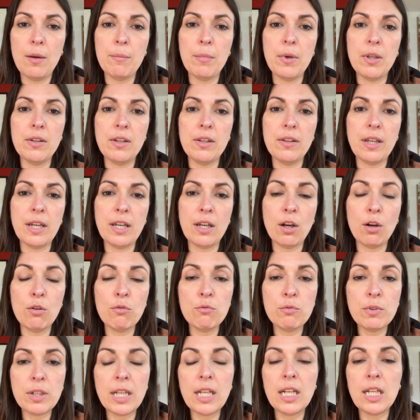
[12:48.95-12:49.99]
but that they are
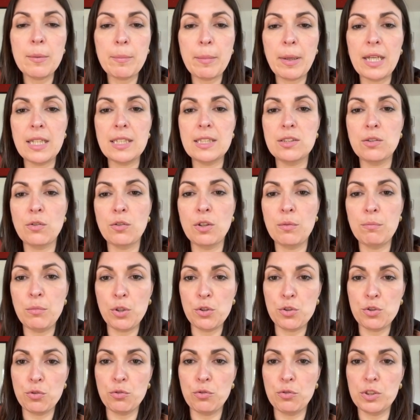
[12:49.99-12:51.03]
really based on a
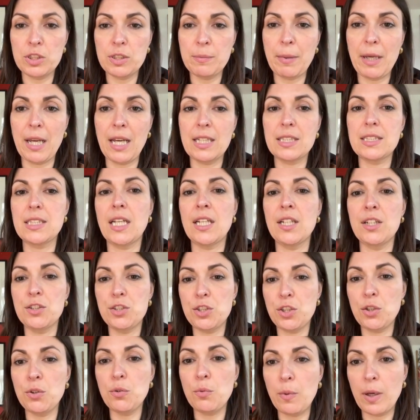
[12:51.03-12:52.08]
mutual respect and a
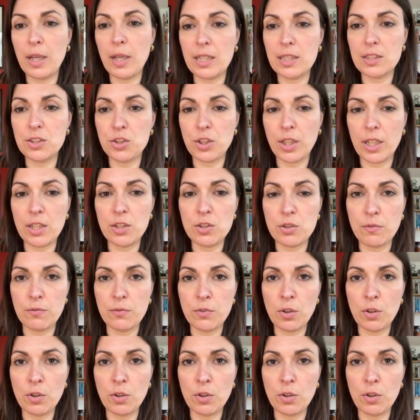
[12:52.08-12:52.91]
two-way exchange of